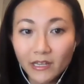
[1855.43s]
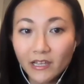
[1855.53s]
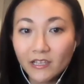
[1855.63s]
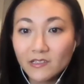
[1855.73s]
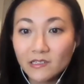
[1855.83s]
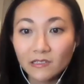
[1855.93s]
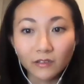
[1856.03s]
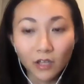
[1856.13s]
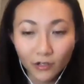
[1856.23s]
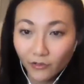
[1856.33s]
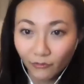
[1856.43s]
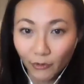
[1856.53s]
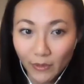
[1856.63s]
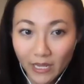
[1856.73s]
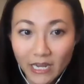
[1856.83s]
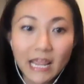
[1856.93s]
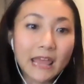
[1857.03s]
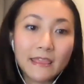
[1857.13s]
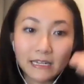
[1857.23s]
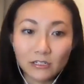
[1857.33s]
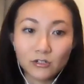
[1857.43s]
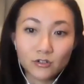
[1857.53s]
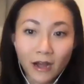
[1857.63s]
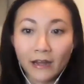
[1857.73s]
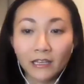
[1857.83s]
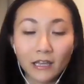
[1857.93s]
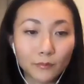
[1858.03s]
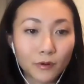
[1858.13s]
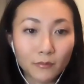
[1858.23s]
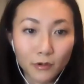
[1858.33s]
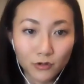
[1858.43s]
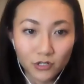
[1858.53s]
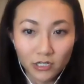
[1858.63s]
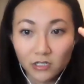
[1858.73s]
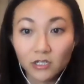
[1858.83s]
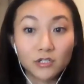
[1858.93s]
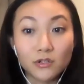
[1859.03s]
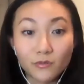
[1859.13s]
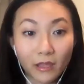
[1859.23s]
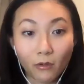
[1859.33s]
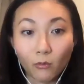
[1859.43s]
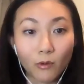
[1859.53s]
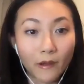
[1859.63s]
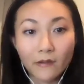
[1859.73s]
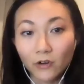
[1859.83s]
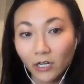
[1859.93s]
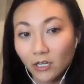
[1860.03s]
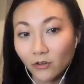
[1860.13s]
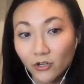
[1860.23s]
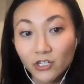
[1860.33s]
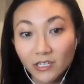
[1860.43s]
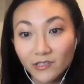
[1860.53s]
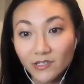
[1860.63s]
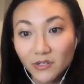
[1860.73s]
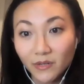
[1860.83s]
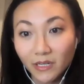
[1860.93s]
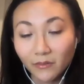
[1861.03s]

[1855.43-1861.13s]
slug through it, and then try to get a promotion to doing whatever he or she is doing,